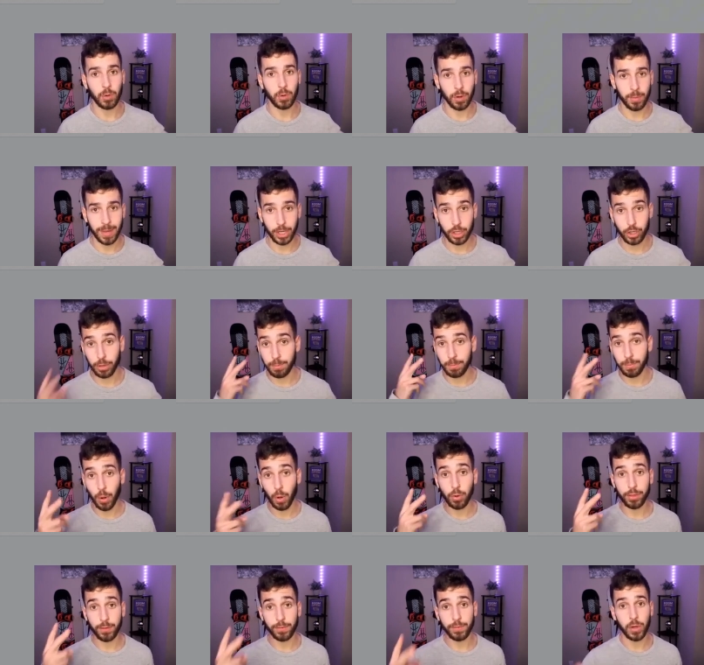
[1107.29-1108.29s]
You want to make sure
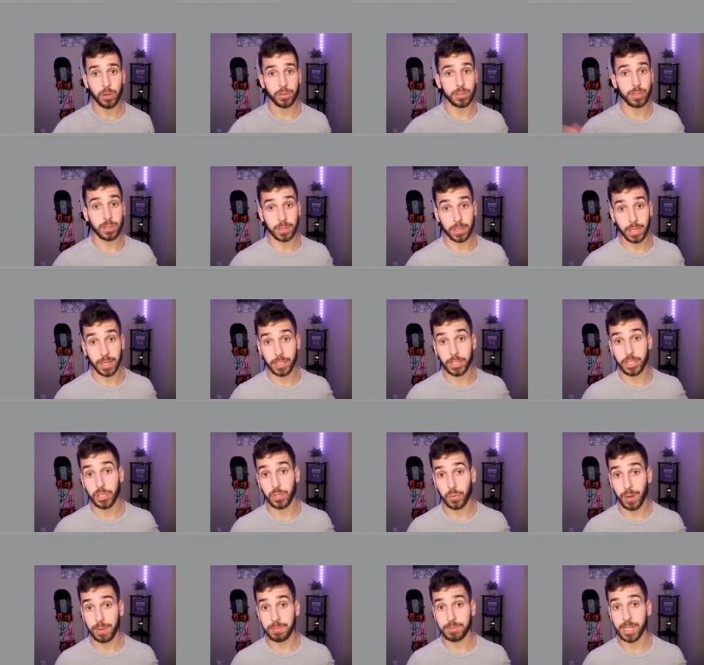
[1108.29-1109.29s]
both of those are linked to
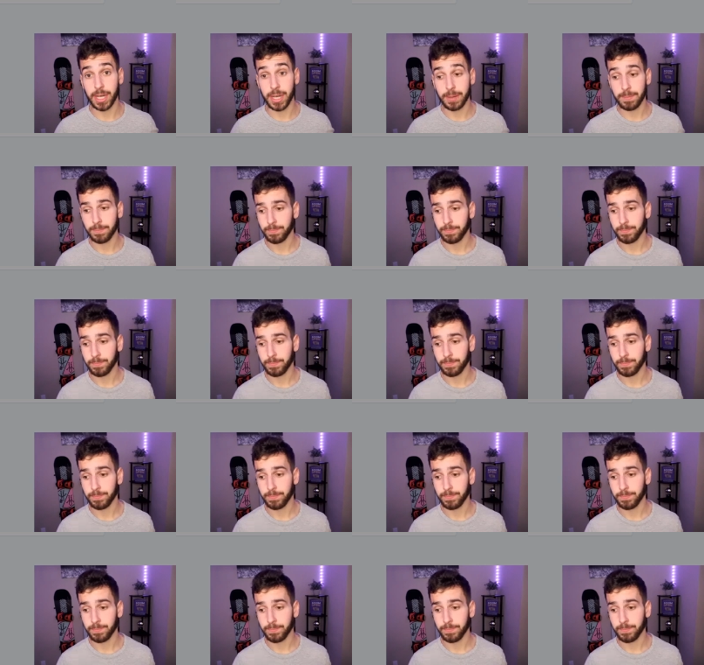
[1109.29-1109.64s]
your website.